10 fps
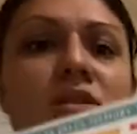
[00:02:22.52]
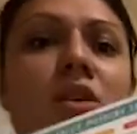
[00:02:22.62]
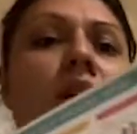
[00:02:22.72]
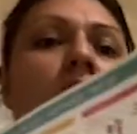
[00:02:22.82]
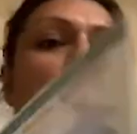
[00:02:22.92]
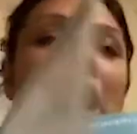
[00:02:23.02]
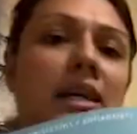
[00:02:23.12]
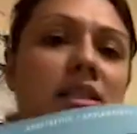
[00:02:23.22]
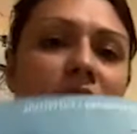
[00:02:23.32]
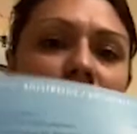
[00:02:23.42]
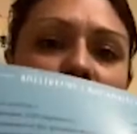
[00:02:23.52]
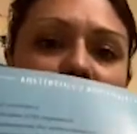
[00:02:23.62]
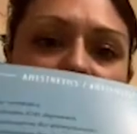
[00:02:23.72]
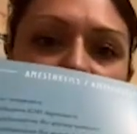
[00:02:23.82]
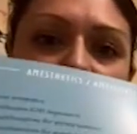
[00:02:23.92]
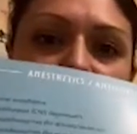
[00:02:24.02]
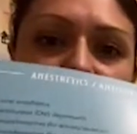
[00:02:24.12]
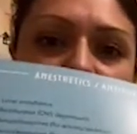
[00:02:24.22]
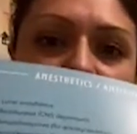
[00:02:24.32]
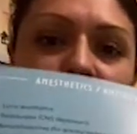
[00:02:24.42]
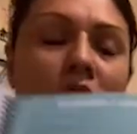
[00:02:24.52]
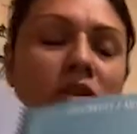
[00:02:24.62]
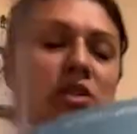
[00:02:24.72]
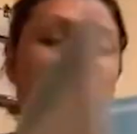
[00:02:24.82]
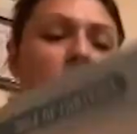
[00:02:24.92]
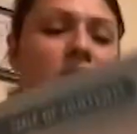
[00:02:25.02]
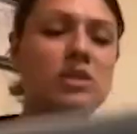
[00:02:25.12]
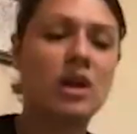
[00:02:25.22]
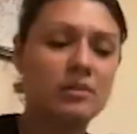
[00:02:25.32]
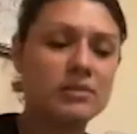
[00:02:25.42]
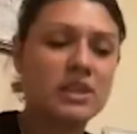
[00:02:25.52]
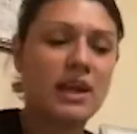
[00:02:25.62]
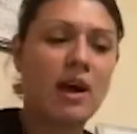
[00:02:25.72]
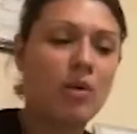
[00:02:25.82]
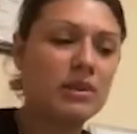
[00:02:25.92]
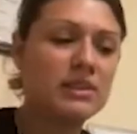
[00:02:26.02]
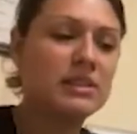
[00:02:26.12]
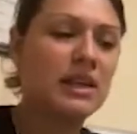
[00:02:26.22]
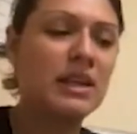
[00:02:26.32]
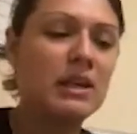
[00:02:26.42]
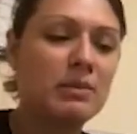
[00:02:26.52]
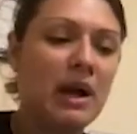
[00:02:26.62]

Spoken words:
So I did use also to help me study,